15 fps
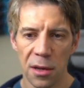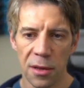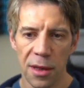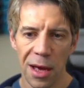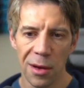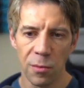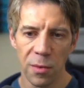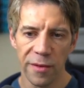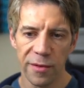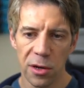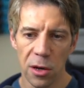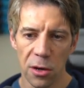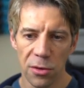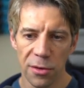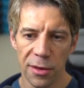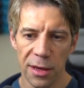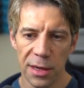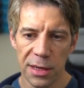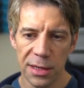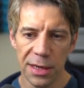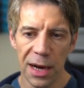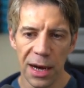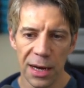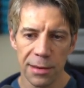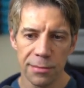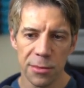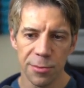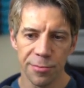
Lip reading: then we've got the times,